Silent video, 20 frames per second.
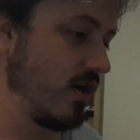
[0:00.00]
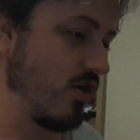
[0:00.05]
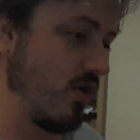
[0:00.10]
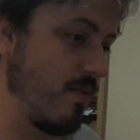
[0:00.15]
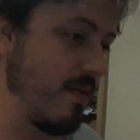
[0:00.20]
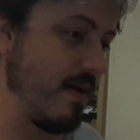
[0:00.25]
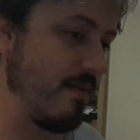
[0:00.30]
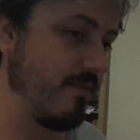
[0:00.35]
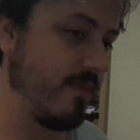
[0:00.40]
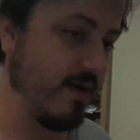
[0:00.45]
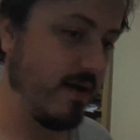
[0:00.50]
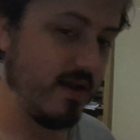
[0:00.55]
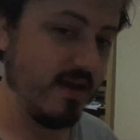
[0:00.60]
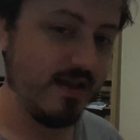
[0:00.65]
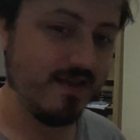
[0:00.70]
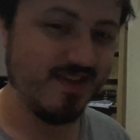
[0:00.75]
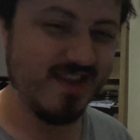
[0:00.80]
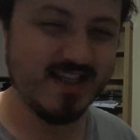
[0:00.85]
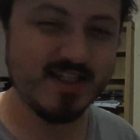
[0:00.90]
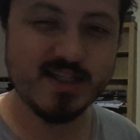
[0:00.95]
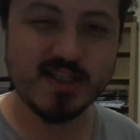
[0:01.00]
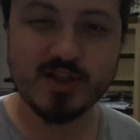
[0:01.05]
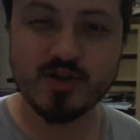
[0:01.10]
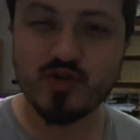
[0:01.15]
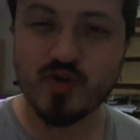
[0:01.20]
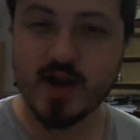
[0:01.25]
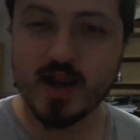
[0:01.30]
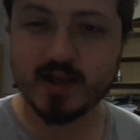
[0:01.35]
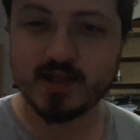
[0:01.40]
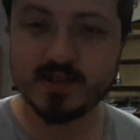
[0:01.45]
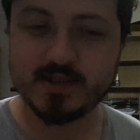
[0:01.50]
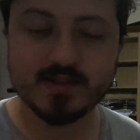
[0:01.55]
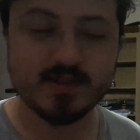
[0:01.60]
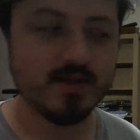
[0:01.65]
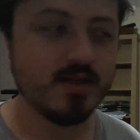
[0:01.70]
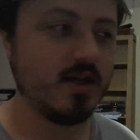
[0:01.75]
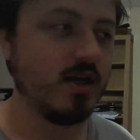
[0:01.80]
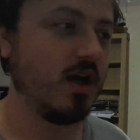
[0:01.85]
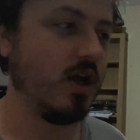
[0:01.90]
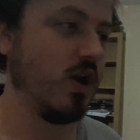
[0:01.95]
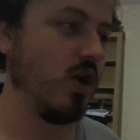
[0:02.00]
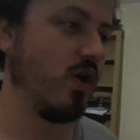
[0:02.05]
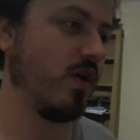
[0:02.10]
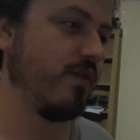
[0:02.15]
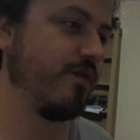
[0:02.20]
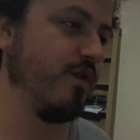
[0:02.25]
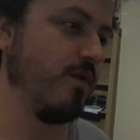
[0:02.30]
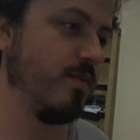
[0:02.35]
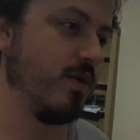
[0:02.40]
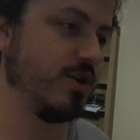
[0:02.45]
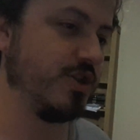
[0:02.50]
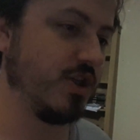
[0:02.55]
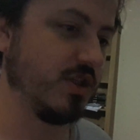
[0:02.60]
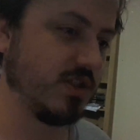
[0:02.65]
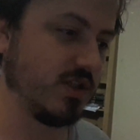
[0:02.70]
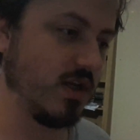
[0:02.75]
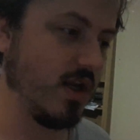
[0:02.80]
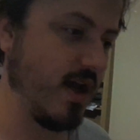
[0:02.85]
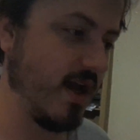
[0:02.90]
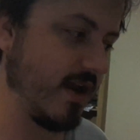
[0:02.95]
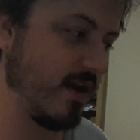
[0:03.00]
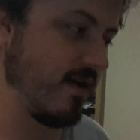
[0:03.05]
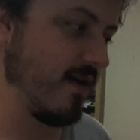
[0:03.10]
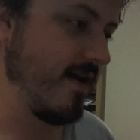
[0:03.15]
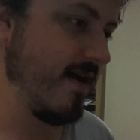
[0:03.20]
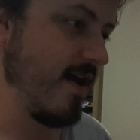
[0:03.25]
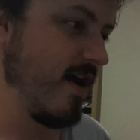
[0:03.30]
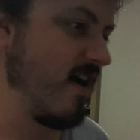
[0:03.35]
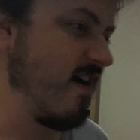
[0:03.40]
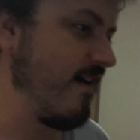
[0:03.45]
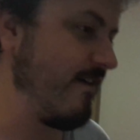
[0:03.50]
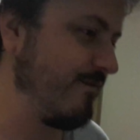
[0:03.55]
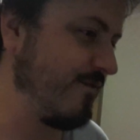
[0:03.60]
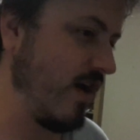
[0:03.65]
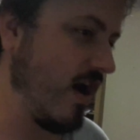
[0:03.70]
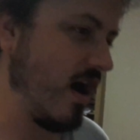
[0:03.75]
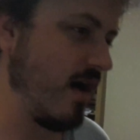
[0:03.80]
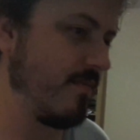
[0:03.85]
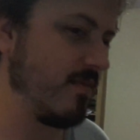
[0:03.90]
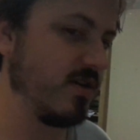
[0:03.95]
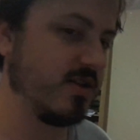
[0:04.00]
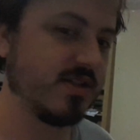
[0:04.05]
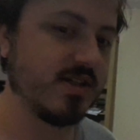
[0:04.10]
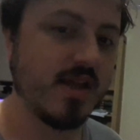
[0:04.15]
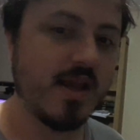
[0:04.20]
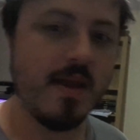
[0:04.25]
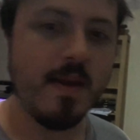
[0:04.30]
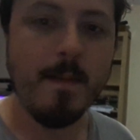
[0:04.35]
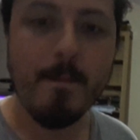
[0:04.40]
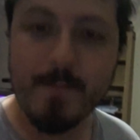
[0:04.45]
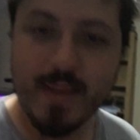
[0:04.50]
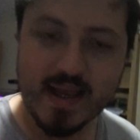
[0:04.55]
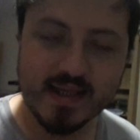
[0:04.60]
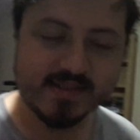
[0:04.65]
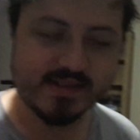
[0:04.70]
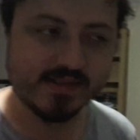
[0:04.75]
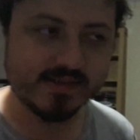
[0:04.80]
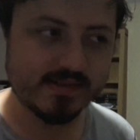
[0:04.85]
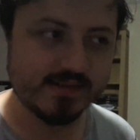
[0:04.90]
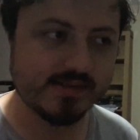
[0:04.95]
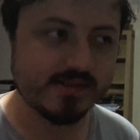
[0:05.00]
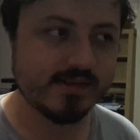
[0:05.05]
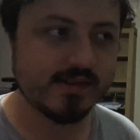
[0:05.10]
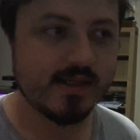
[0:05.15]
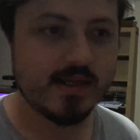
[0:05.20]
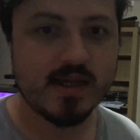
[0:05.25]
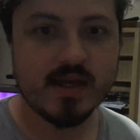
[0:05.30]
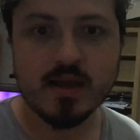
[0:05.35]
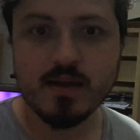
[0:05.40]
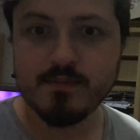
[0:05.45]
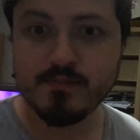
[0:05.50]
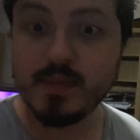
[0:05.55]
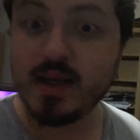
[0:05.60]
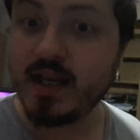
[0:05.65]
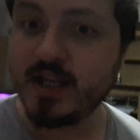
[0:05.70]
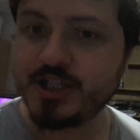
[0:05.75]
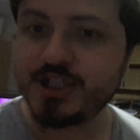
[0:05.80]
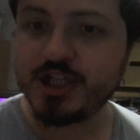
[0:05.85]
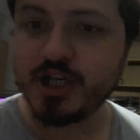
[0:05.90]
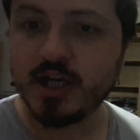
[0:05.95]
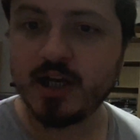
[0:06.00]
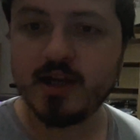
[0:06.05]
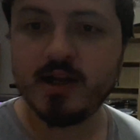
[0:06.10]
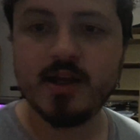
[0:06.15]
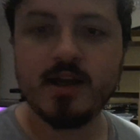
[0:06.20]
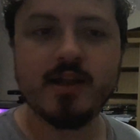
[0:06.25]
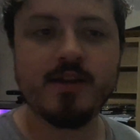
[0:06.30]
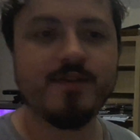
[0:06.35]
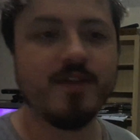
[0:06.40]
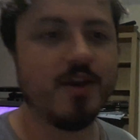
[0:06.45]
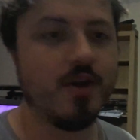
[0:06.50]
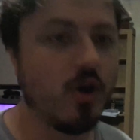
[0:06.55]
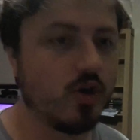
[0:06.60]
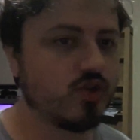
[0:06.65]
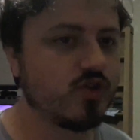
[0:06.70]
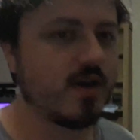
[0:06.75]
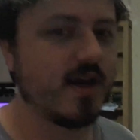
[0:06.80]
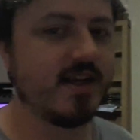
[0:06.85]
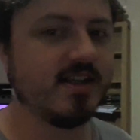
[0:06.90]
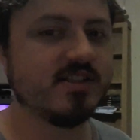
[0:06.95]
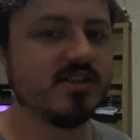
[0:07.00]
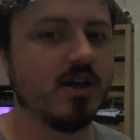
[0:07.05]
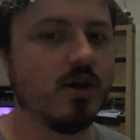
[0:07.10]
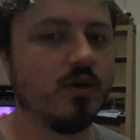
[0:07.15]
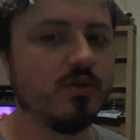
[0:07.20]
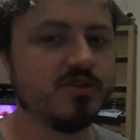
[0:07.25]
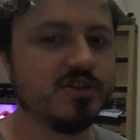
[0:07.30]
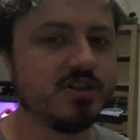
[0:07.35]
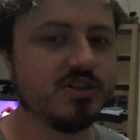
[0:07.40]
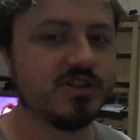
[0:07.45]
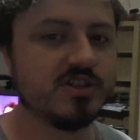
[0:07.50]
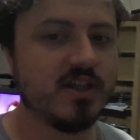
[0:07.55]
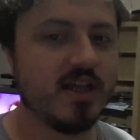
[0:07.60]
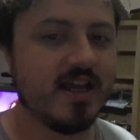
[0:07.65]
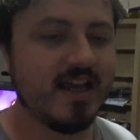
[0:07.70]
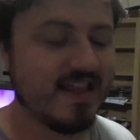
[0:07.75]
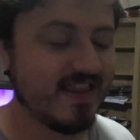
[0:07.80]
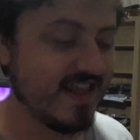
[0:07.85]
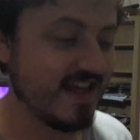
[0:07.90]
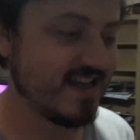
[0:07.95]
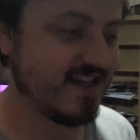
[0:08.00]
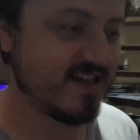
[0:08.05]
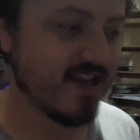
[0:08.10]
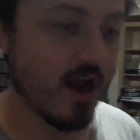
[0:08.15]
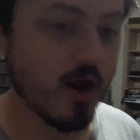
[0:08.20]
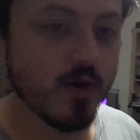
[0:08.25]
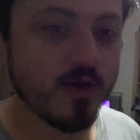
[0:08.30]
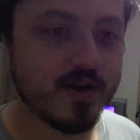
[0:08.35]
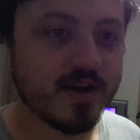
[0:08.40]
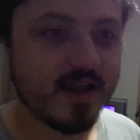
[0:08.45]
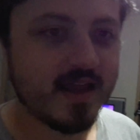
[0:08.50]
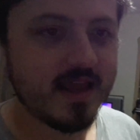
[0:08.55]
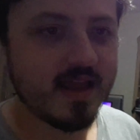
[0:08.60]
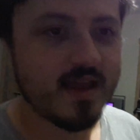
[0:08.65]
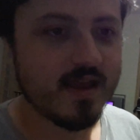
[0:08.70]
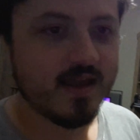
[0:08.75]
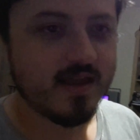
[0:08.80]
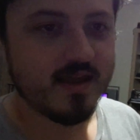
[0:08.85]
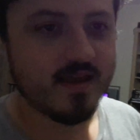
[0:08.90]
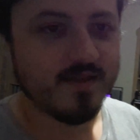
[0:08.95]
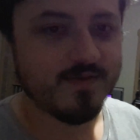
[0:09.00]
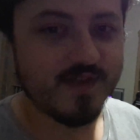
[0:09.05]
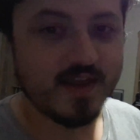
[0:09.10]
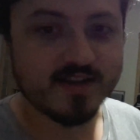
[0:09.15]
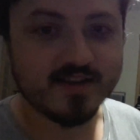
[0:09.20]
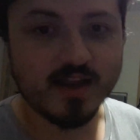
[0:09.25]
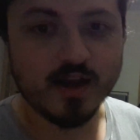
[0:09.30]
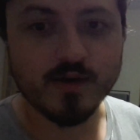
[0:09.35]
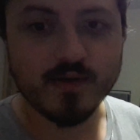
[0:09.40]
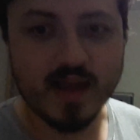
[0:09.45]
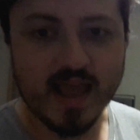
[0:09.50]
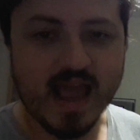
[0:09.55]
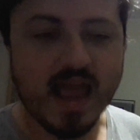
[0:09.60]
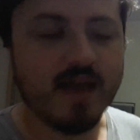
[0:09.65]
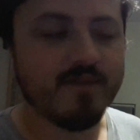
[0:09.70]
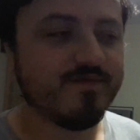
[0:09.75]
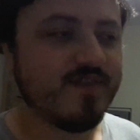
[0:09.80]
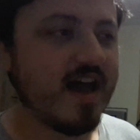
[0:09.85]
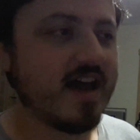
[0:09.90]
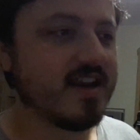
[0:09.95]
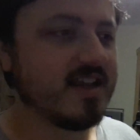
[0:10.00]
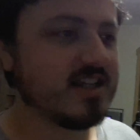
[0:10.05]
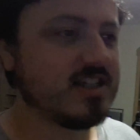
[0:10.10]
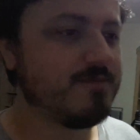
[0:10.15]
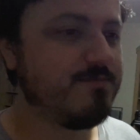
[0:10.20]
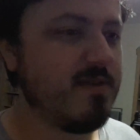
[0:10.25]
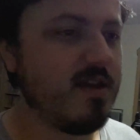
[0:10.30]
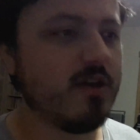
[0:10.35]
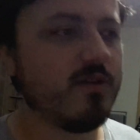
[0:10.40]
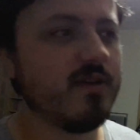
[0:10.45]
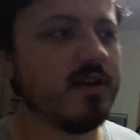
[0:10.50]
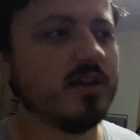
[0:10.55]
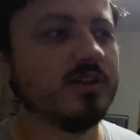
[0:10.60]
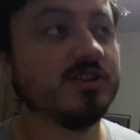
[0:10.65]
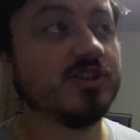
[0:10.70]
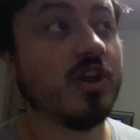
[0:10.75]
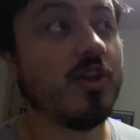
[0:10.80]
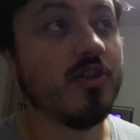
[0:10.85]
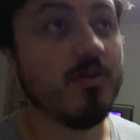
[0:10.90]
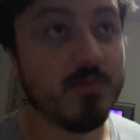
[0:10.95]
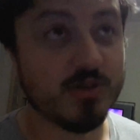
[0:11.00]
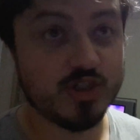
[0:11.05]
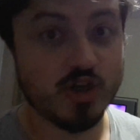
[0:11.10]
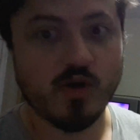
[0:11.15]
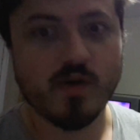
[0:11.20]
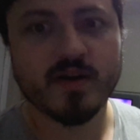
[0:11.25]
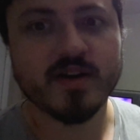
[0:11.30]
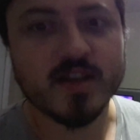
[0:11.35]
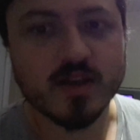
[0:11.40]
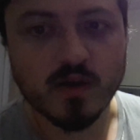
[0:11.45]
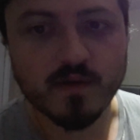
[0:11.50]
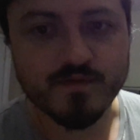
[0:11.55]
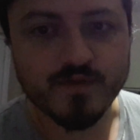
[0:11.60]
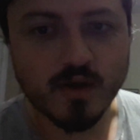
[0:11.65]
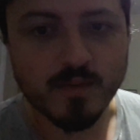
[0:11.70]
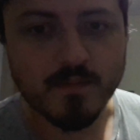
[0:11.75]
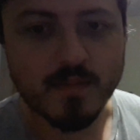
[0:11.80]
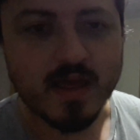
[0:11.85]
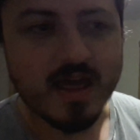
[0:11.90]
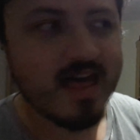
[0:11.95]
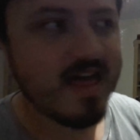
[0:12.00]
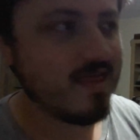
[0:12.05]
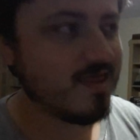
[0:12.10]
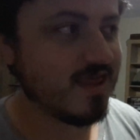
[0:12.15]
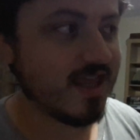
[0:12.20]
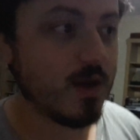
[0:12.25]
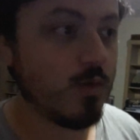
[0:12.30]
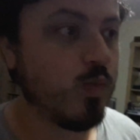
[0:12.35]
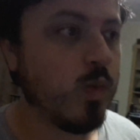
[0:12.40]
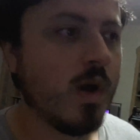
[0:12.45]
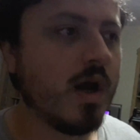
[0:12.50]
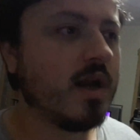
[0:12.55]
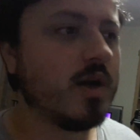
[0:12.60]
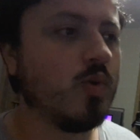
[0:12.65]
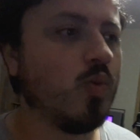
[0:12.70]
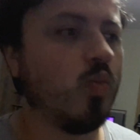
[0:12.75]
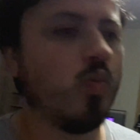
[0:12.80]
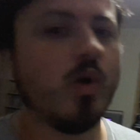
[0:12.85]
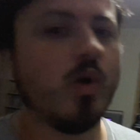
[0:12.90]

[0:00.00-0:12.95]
Remember, these are the dregs. A lot of them are just like farmers, peasants, militia. They're not trained soldiers. They don't have that experience, the majority of them. They weren't